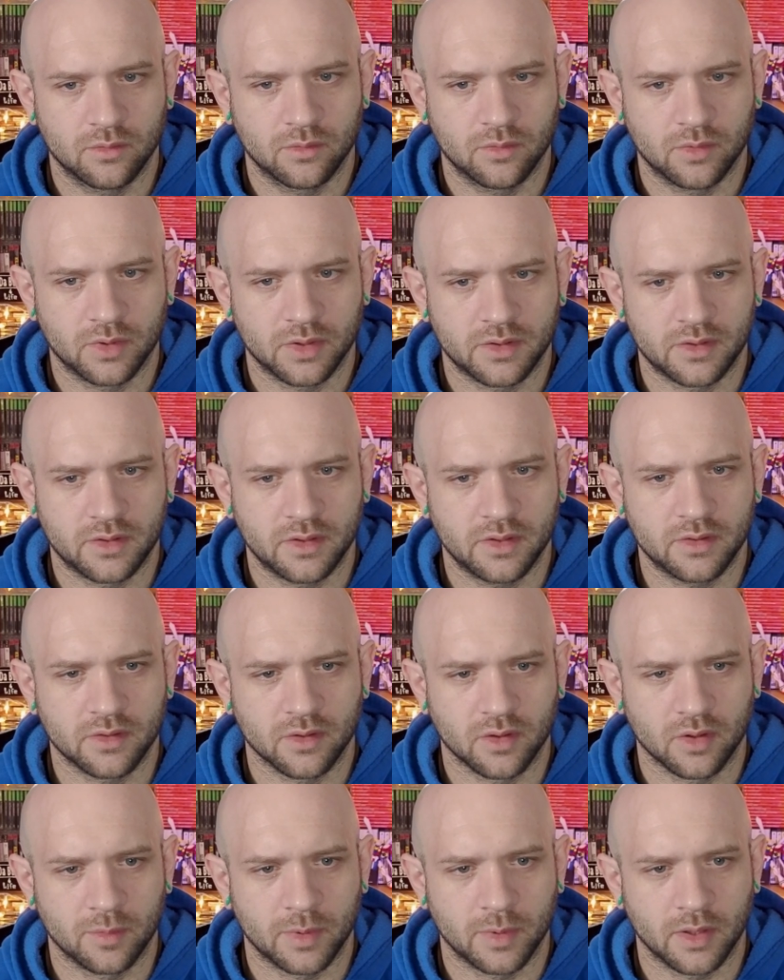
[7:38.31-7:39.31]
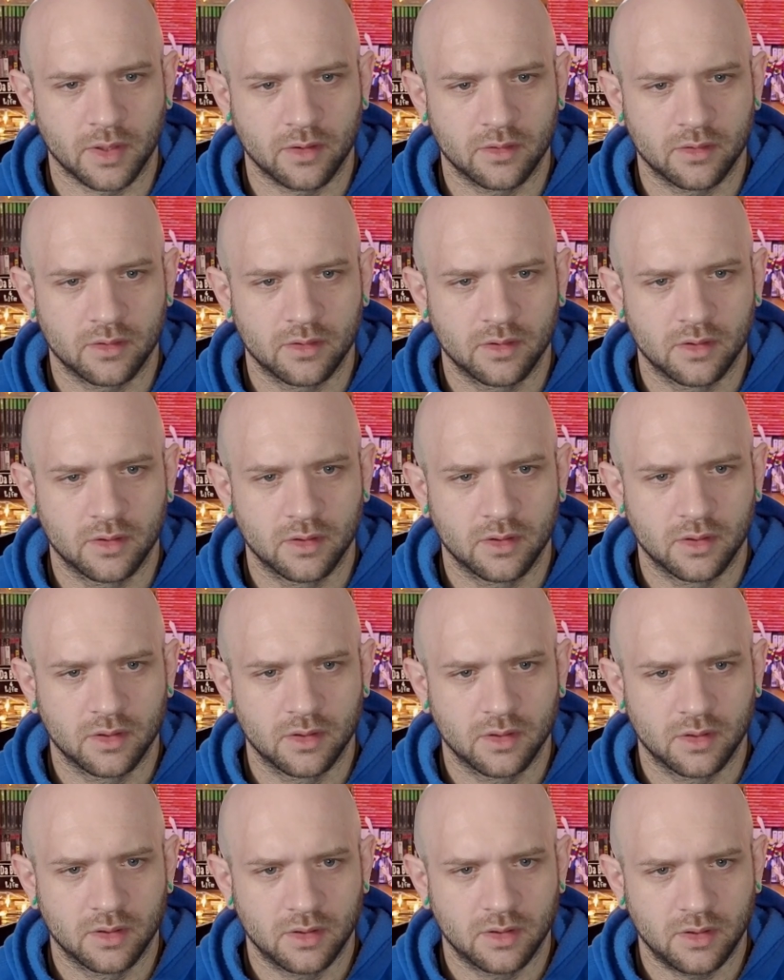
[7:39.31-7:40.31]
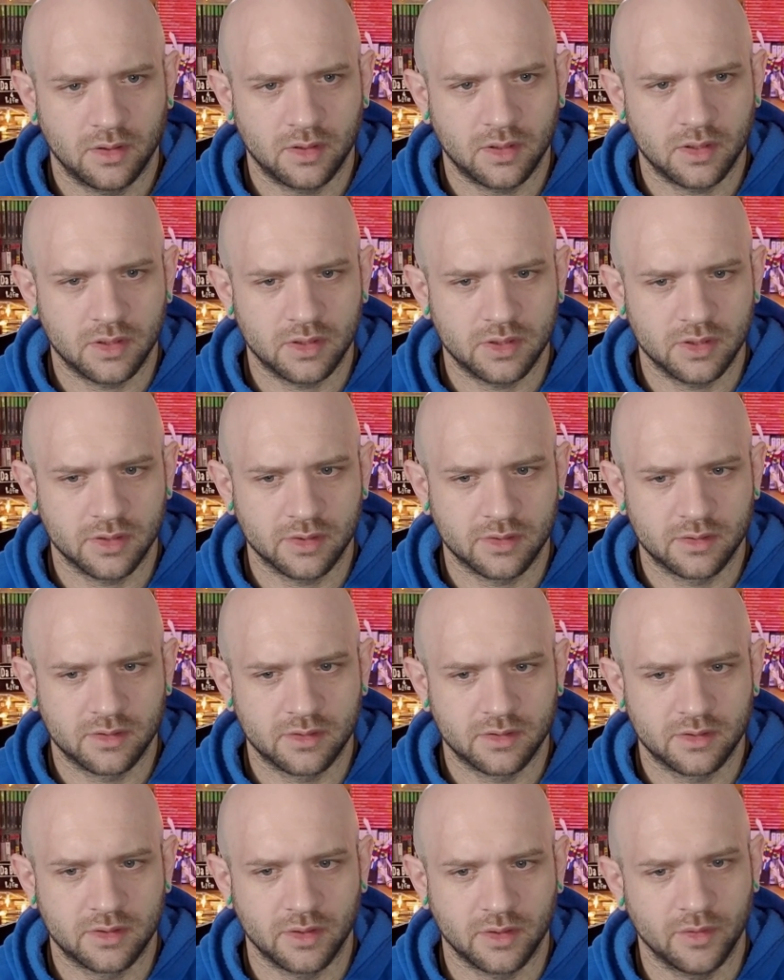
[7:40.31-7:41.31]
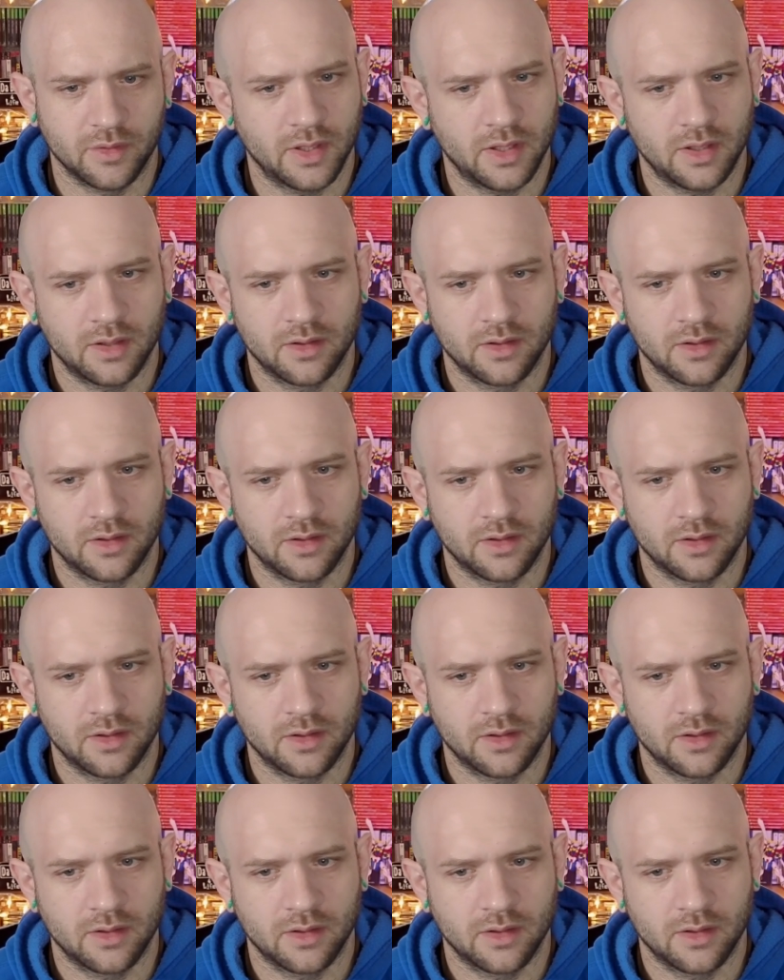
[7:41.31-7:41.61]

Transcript: What's this all about? You can just do that?